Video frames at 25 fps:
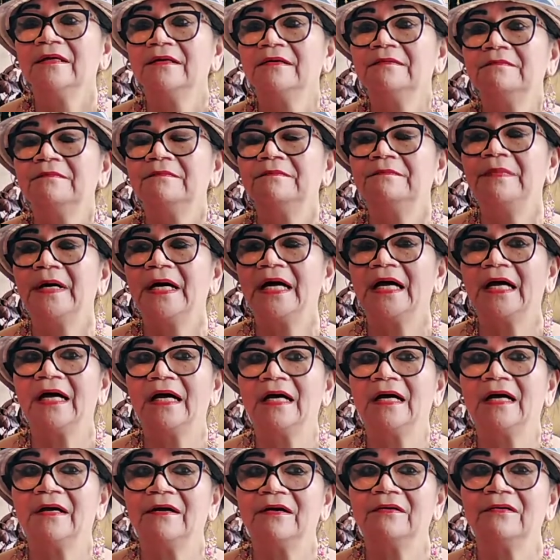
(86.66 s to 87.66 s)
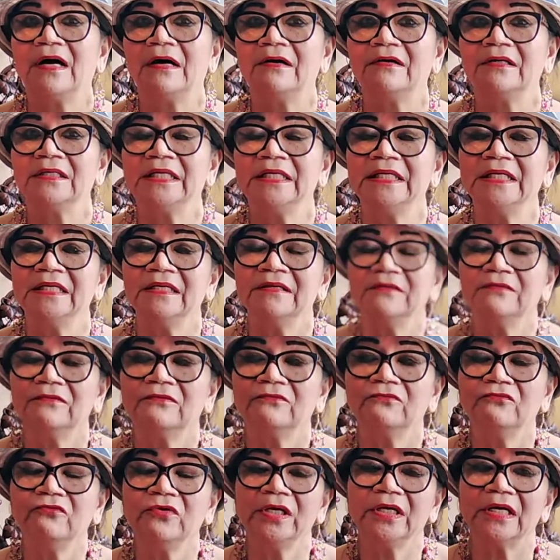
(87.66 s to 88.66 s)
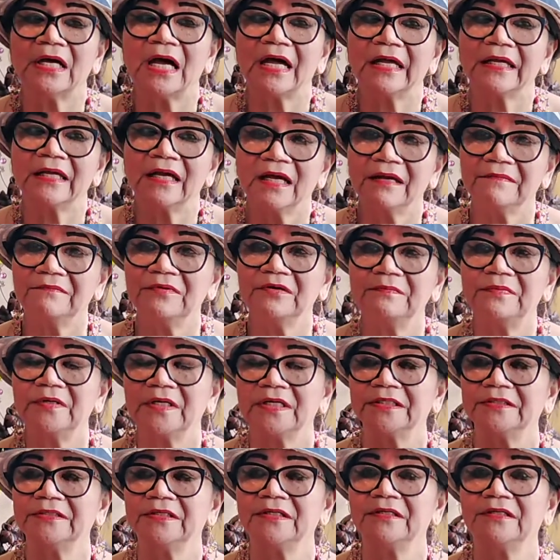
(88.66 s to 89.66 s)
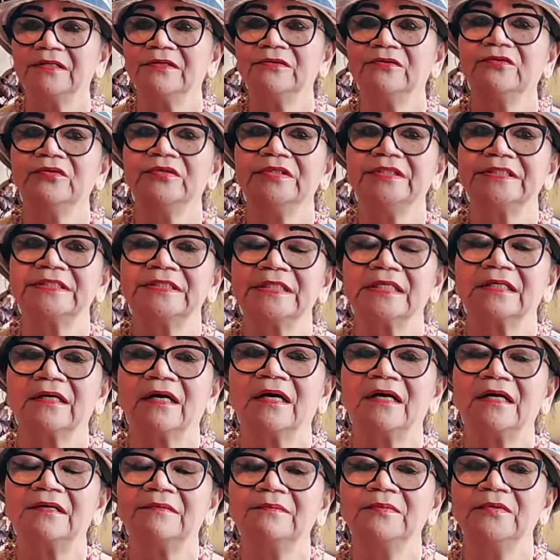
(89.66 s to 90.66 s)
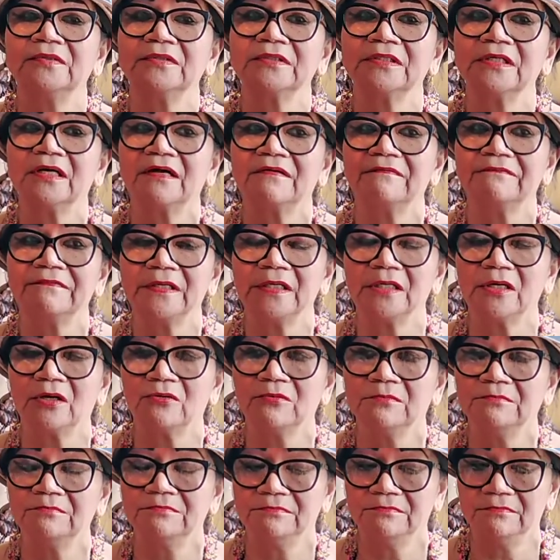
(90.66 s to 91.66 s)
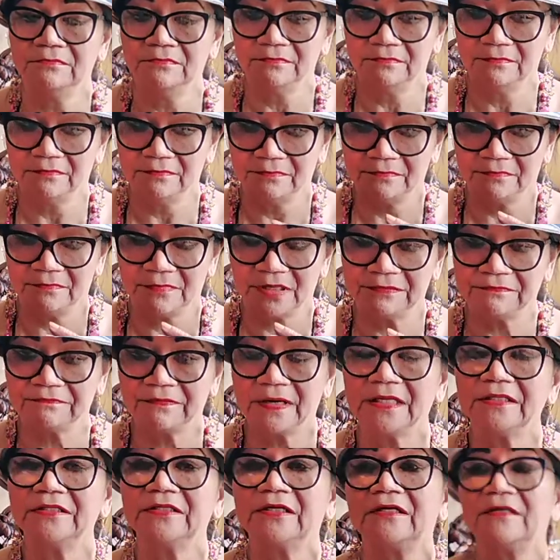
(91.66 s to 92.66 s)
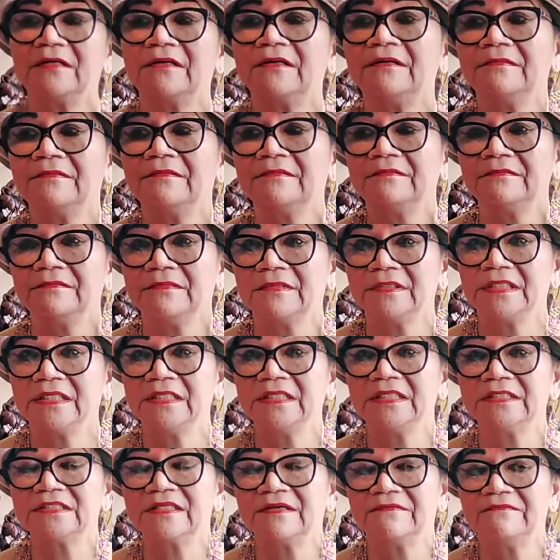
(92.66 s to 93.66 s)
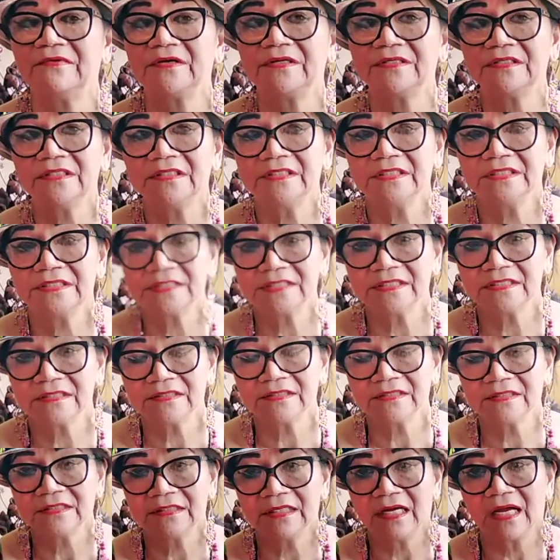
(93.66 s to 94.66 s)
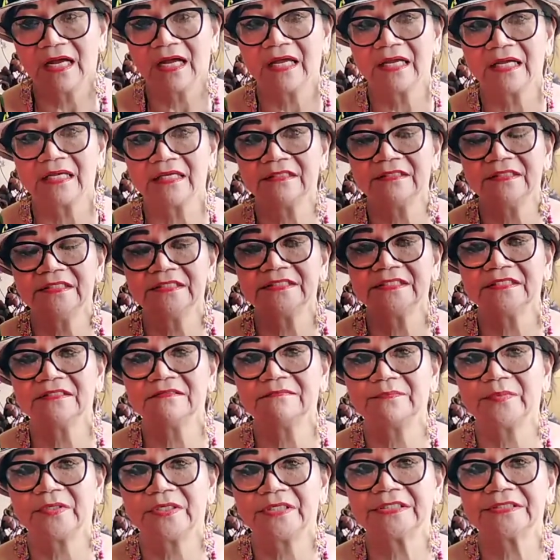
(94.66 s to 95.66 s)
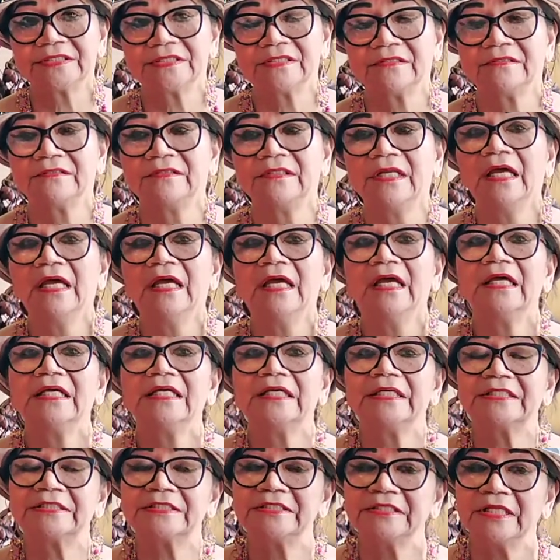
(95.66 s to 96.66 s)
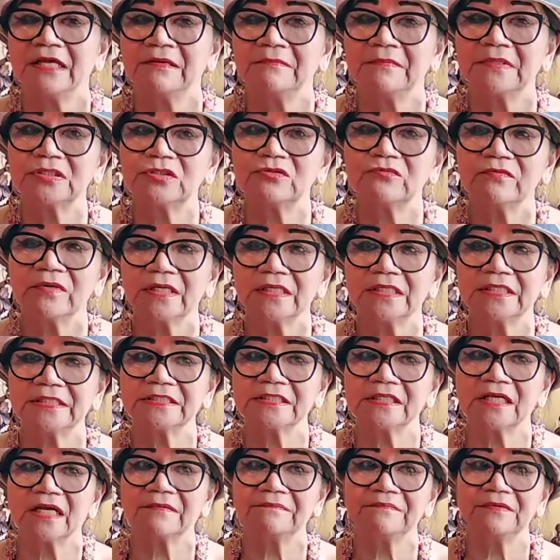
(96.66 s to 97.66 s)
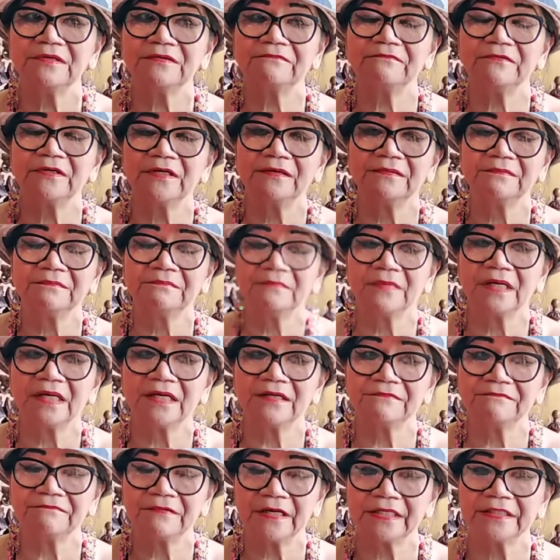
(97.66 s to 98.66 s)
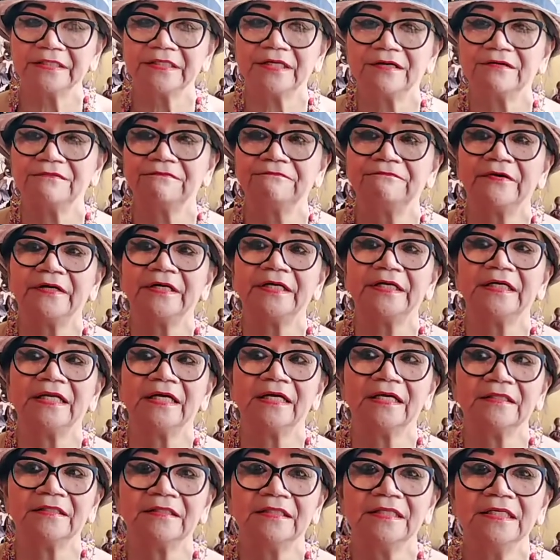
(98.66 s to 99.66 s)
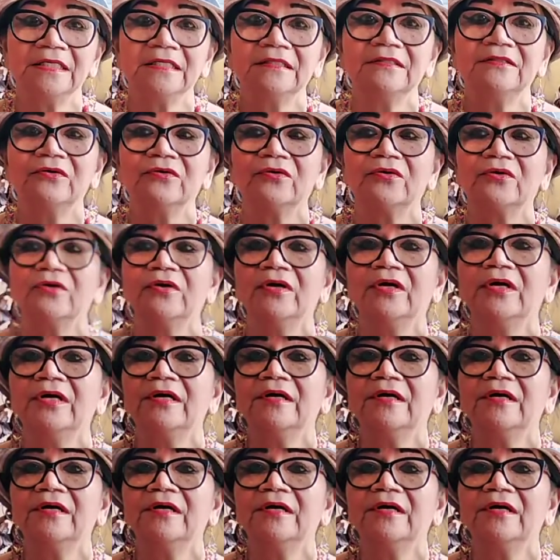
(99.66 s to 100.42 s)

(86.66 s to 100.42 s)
But I have a brother who is a carbon copy of my father. He is a very decent guy, decent person. His name as well is copy from my father, Fernandito